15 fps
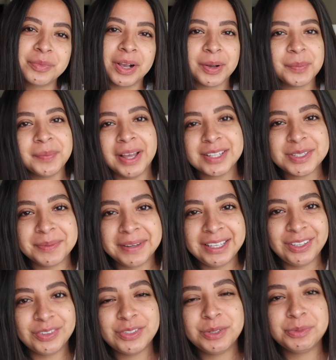welcome back to my
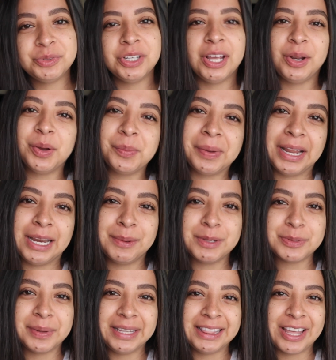YouTube channel. My name
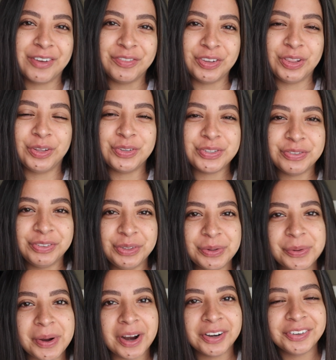is Maythe for those of you
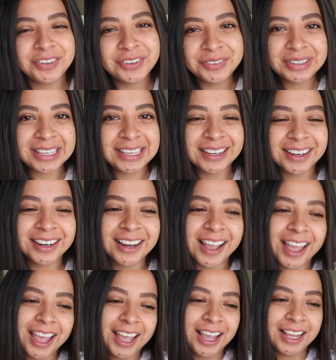who are new here,
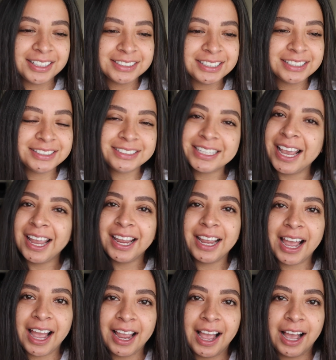and today
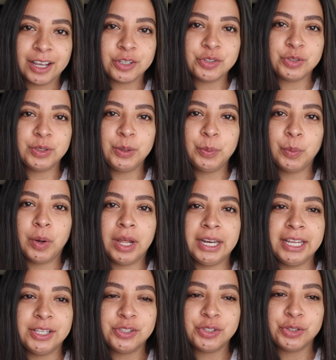I actually
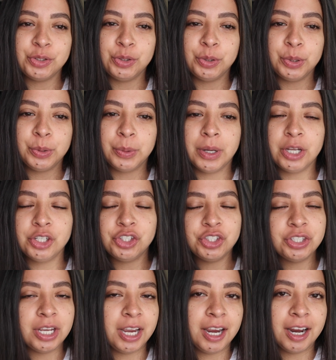wanted to
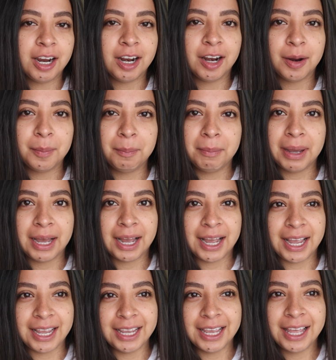share
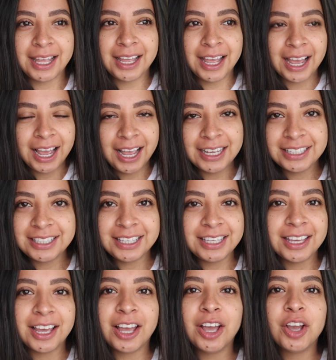my
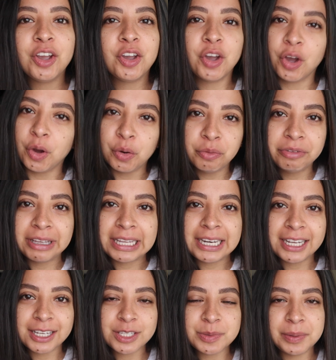IKEA
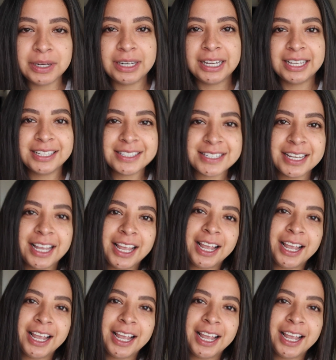COVID experience.